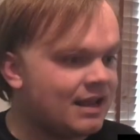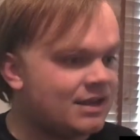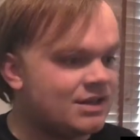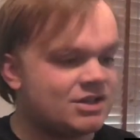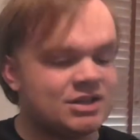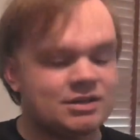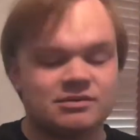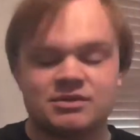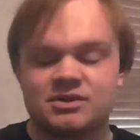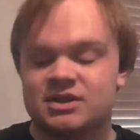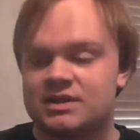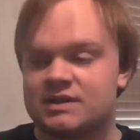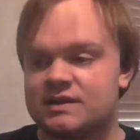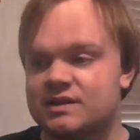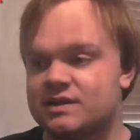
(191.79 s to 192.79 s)
She was
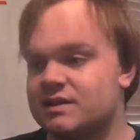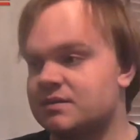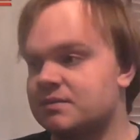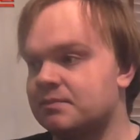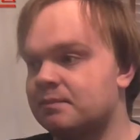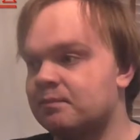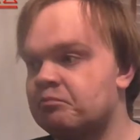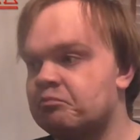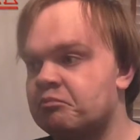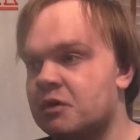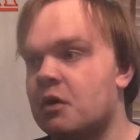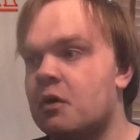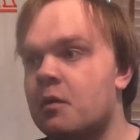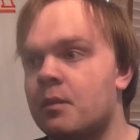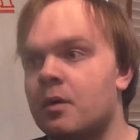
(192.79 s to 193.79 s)
just
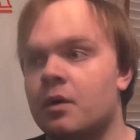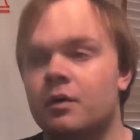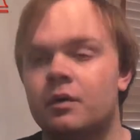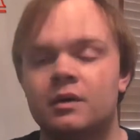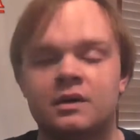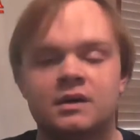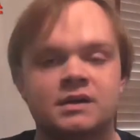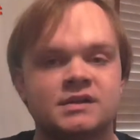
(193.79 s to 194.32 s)
normal.